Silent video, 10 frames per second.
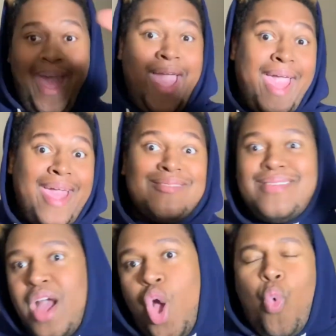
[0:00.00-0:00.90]

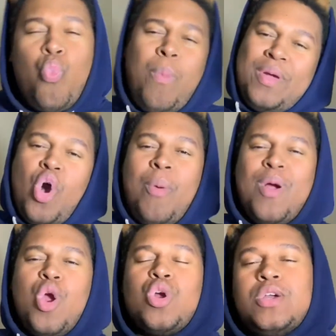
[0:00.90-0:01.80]
and Whoopi
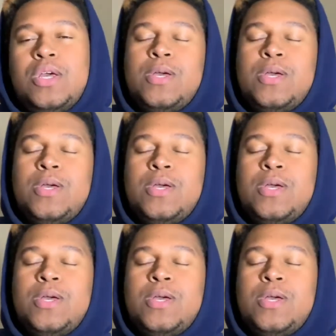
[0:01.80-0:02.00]
Goldberg.